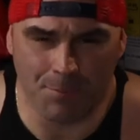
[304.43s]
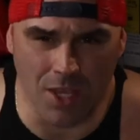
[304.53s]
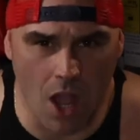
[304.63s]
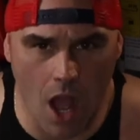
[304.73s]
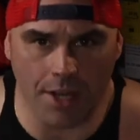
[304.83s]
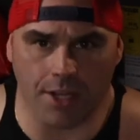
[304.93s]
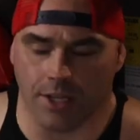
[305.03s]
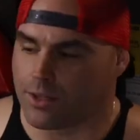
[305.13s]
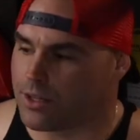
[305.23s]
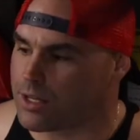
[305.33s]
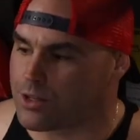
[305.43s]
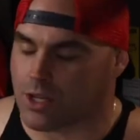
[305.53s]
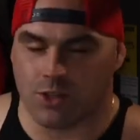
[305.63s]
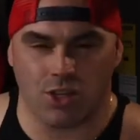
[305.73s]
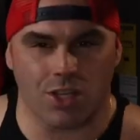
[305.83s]
the iron, the,
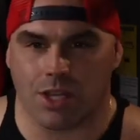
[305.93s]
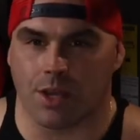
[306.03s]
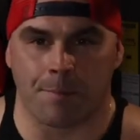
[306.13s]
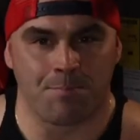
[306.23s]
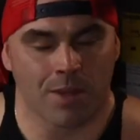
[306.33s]
the, just the